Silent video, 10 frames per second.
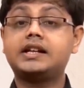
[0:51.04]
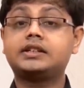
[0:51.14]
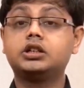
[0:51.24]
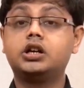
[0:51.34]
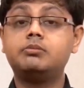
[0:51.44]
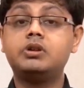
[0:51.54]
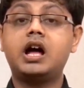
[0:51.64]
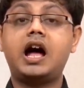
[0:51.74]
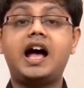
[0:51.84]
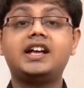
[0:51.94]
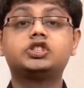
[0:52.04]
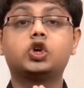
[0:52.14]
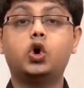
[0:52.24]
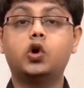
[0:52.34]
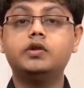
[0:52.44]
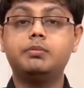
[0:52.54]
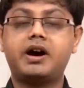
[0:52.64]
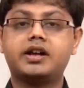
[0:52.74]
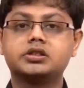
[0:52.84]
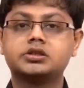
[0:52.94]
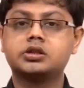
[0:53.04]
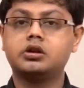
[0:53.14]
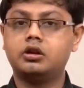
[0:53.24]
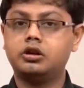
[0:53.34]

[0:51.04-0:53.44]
are termed as oviparous.